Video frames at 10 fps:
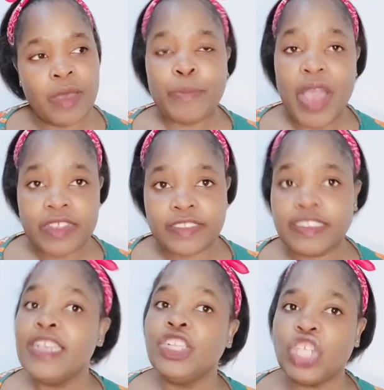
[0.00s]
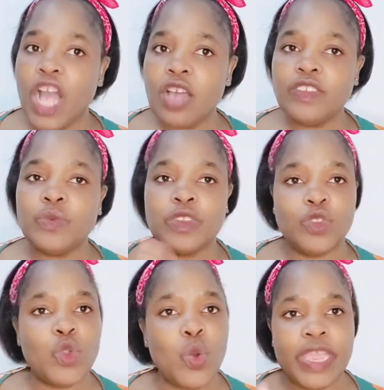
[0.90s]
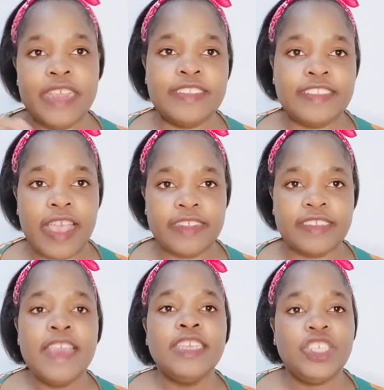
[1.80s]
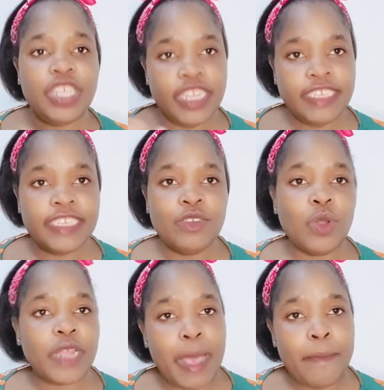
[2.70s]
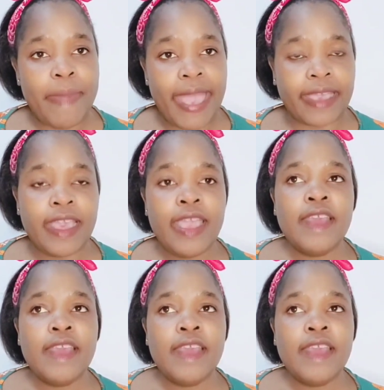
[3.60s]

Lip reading: passed. Charles was nowhere in sight. He did not come back.